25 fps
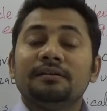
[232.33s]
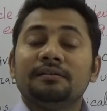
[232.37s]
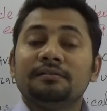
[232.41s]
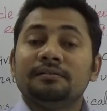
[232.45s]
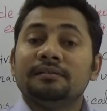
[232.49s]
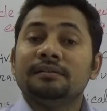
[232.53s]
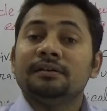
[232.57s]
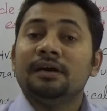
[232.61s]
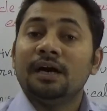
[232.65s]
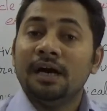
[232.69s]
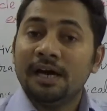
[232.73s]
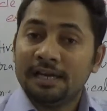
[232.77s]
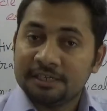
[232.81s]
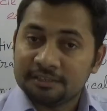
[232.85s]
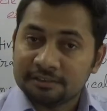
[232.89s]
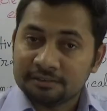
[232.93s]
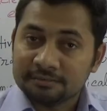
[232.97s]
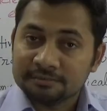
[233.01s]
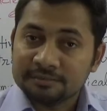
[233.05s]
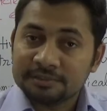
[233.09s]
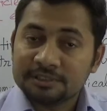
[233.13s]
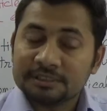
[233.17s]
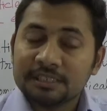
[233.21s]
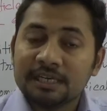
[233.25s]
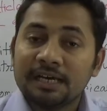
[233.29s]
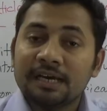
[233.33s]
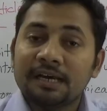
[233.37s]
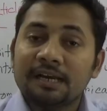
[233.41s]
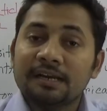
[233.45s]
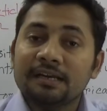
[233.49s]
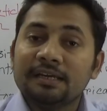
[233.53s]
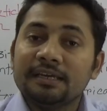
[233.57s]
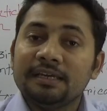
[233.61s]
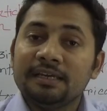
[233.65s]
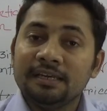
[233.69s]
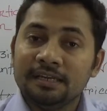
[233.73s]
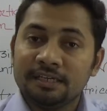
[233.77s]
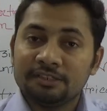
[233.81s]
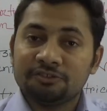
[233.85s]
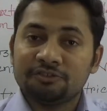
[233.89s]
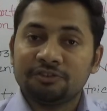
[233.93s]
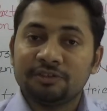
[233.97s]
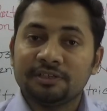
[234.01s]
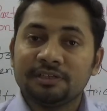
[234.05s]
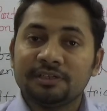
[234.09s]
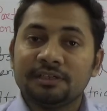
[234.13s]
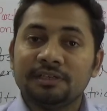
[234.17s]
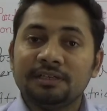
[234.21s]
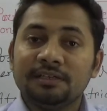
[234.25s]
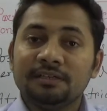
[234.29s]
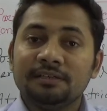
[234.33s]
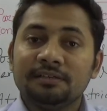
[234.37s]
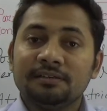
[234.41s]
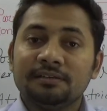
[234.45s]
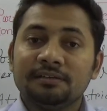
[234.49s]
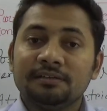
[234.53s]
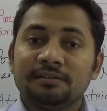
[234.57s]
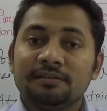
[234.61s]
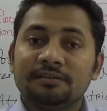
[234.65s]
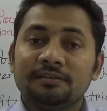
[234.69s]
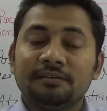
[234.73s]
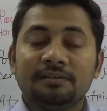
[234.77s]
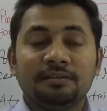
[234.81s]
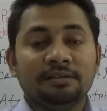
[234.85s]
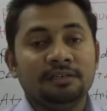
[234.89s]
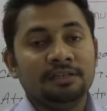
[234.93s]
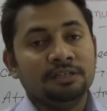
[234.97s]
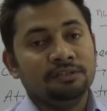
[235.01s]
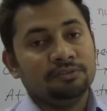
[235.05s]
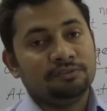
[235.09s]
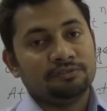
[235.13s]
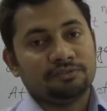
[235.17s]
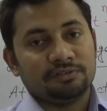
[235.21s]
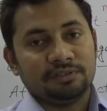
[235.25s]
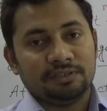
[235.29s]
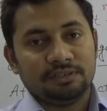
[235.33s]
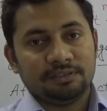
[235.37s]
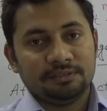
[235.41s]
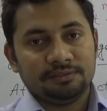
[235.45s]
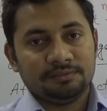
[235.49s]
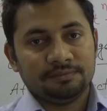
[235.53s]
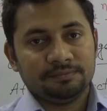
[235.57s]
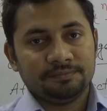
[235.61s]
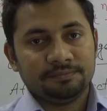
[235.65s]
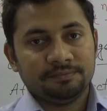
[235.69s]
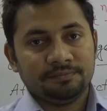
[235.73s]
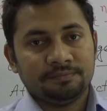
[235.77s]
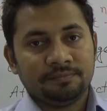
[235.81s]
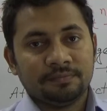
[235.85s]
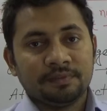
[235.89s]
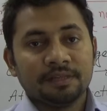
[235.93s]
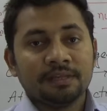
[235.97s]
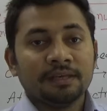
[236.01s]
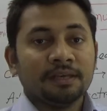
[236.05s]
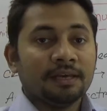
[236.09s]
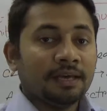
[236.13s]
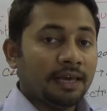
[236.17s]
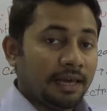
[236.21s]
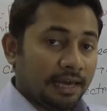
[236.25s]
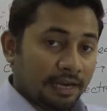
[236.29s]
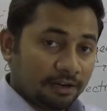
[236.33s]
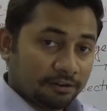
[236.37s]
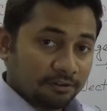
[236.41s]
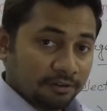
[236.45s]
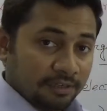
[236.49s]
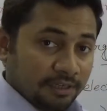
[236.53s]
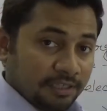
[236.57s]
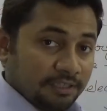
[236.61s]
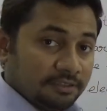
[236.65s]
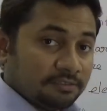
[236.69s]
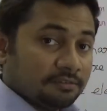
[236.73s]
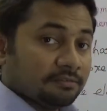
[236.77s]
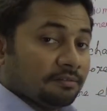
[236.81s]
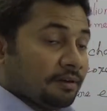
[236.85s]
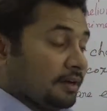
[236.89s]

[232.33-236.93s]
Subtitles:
the atoms are electrically neutral according to